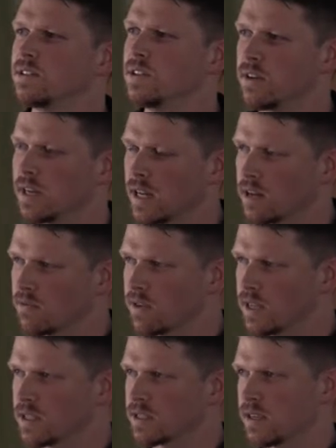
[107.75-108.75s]
during
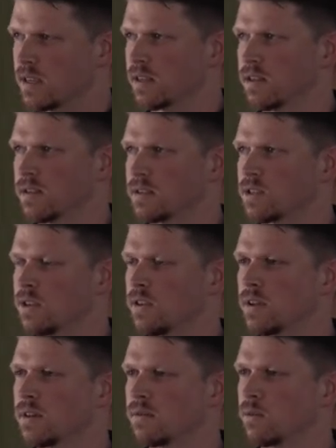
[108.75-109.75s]
FES cycling
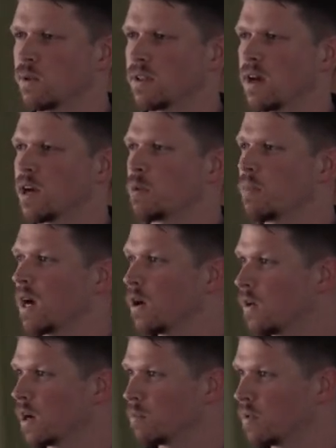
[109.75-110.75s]
so that with higher
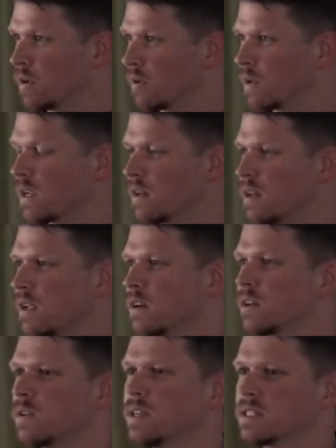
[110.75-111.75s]
power output we can
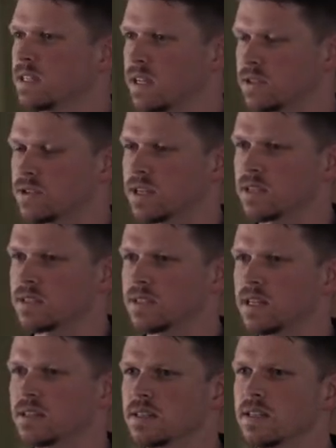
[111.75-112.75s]
increase the exercise
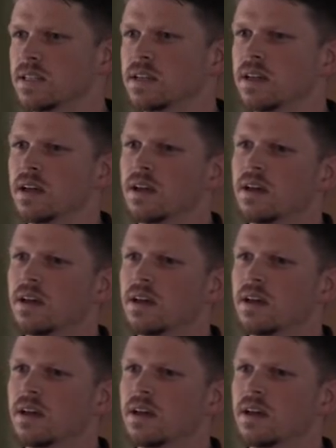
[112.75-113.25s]
intensity.